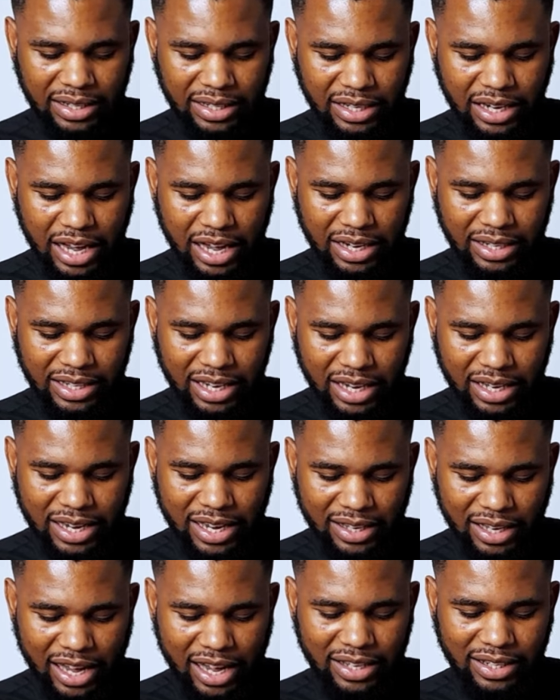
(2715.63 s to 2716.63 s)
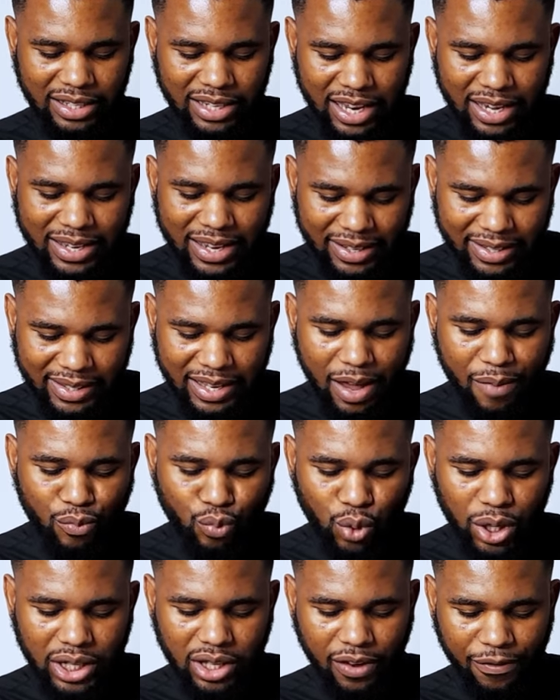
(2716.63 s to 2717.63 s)
he did, the, he did the
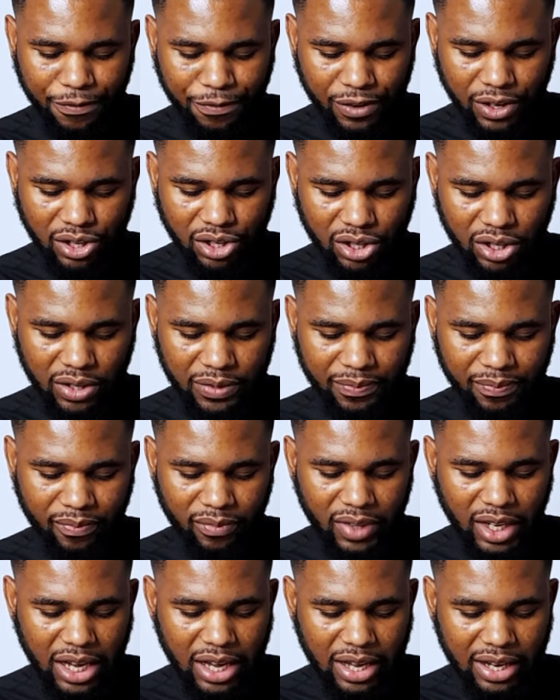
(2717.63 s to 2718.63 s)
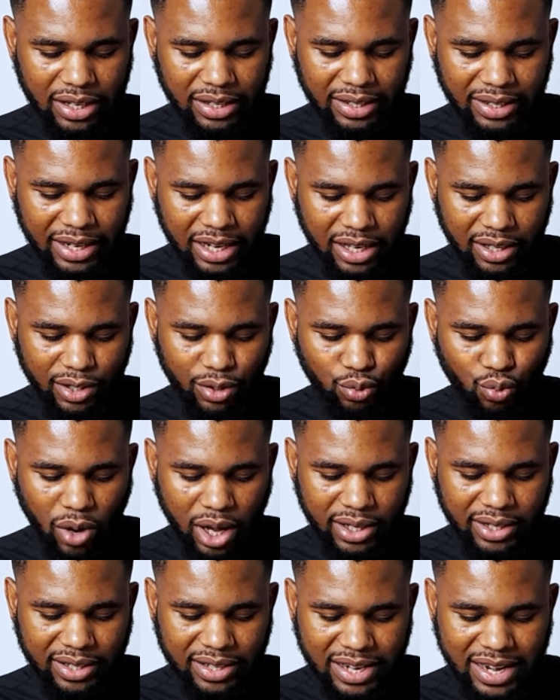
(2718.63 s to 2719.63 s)
same with the fish. This
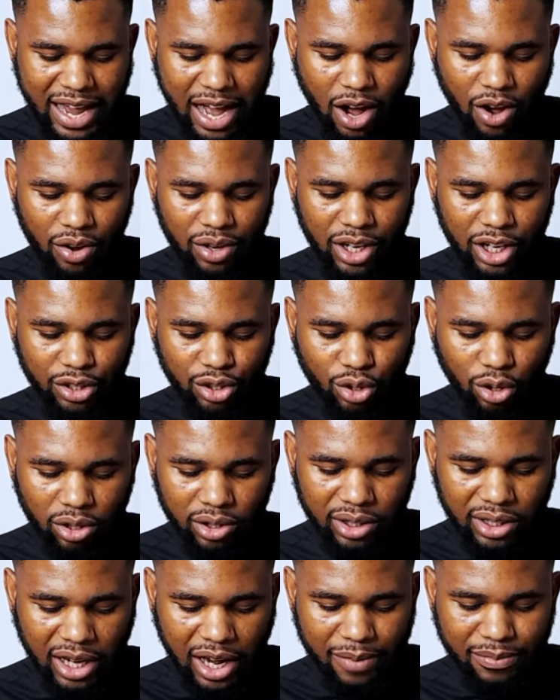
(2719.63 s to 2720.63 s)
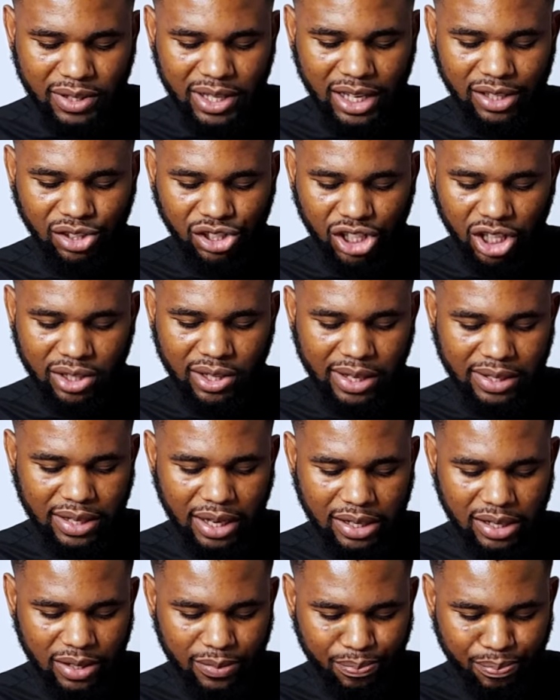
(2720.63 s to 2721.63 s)
was now the third times that Jesus
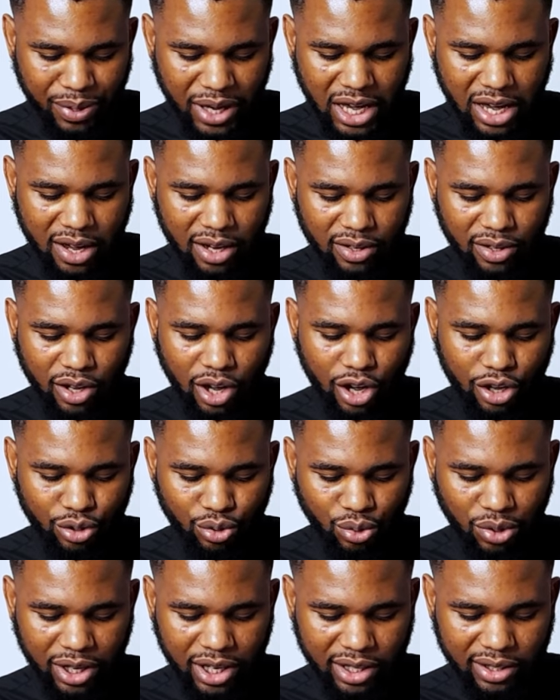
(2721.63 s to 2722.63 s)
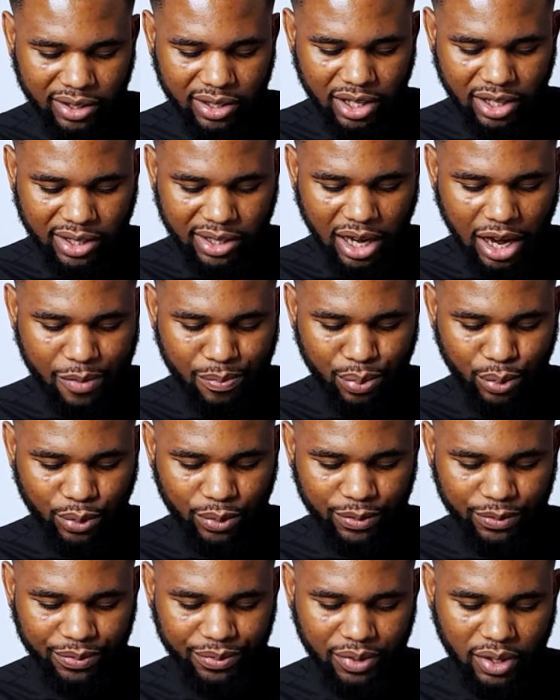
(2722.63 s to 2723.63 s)
has appeared to his disciple.
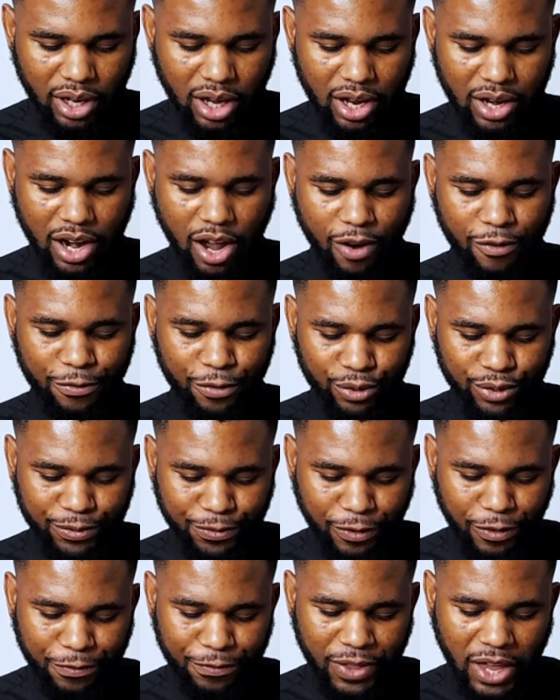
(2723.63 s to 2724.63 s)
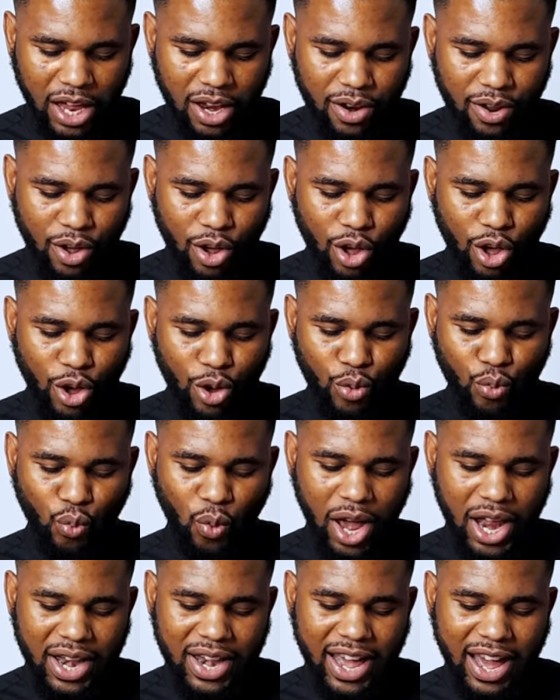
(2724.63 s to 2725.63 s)
Now, verse 15
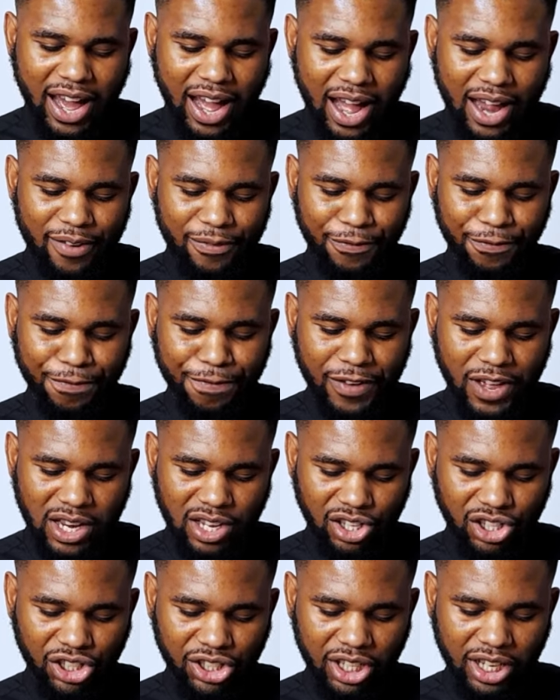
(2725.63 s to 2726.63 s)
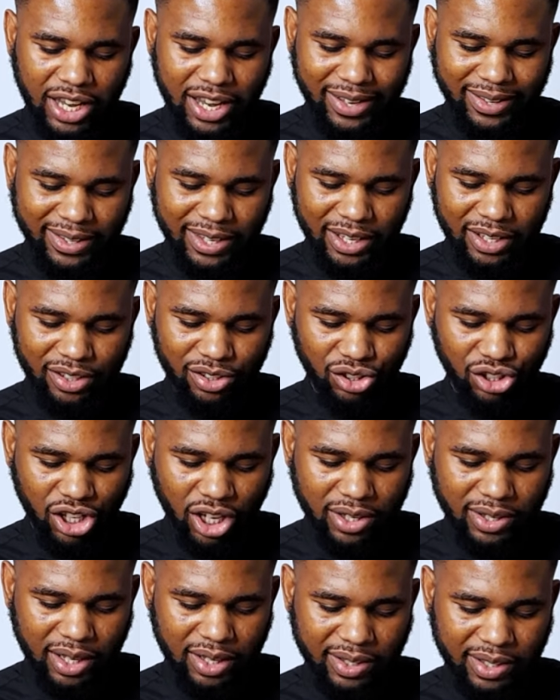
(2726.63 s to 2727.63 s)
When they had finished eating,
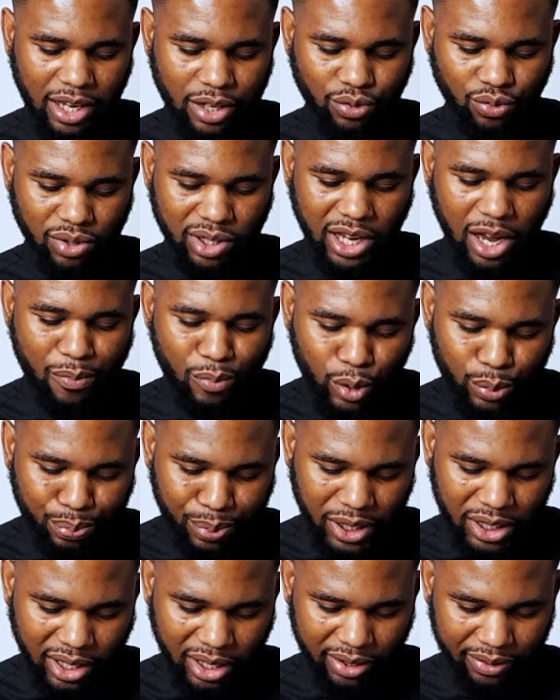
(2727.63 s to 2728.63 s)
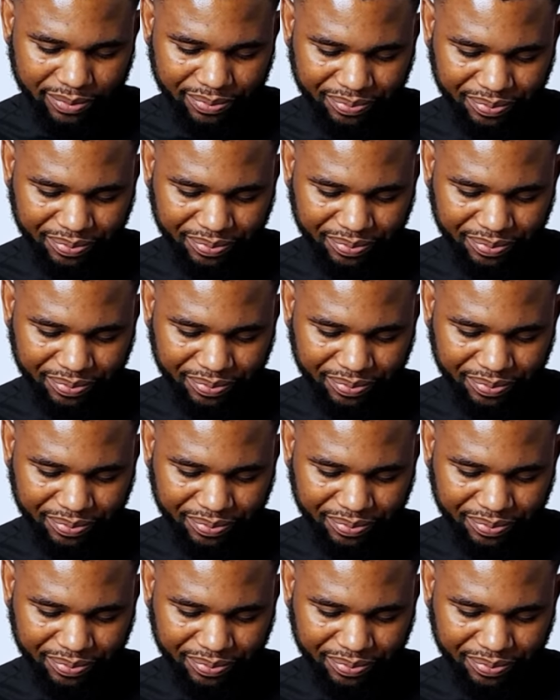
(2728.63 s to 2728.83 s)
Jesus said to Simon Peter,